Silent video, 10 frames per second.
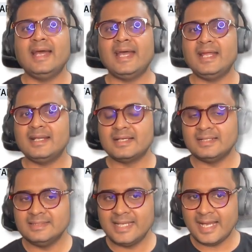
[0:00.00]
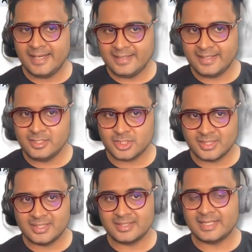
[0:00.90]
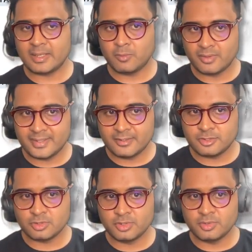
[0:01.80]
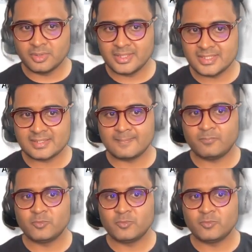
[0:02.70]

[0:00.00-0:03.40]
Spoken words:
And the intention that I wanted to show you is